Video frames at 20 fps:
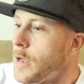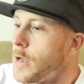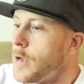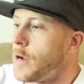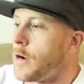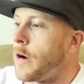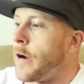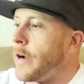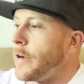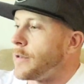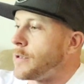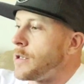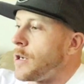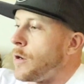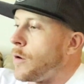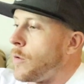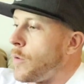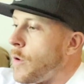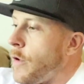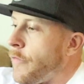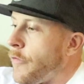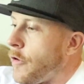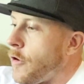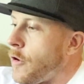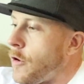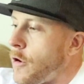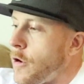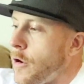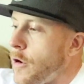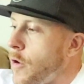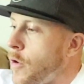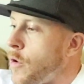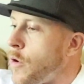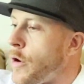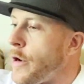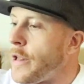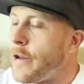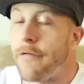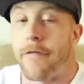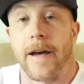Alright, so if you're
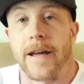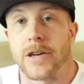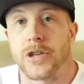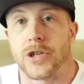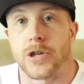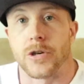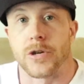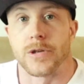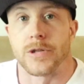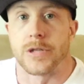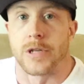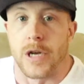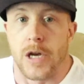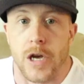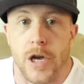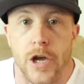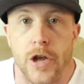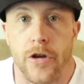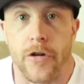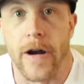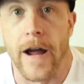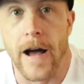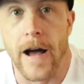on adventures, you're